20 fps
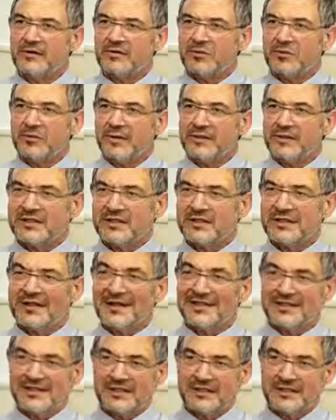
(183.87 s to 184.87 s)
to the
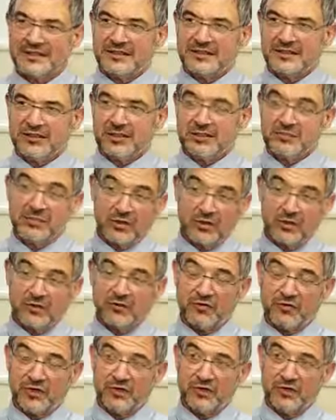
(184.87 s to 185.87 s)
nasal incision because
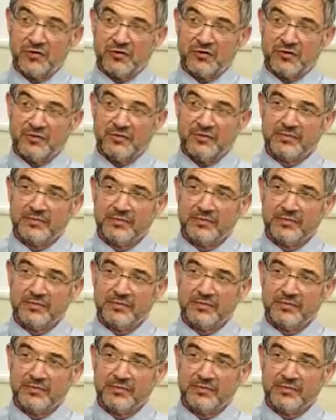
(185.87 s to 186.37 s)
of the nose,